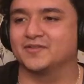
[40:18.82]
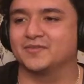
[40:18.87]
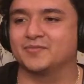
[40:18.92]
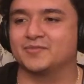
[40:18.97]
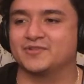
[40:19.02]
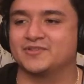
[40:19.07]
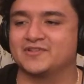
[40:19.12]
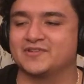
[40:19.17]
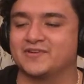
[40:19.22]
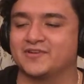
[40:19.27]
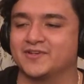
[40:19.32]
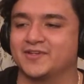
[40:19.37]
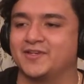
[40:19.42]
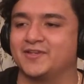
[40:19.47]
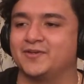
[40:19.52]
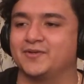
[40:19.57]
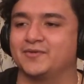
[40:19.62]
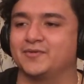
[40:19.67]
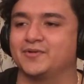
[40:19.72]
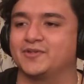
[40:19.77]
I'm a snarky,
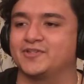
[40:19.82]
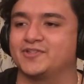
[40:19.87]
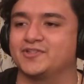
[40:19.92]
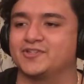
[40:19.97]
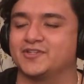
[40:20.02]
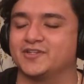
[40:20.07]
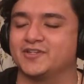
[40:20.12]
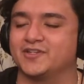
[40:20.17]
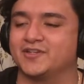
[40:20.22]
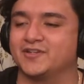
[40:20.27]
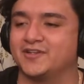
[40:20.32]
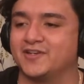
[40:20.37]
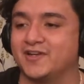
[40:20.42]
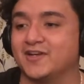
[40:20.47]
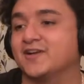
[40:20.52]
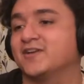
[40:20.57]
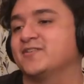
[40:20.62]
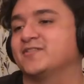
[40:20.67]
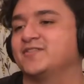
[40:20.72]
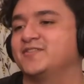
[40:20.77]
annoying shithead
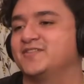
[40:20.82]
now.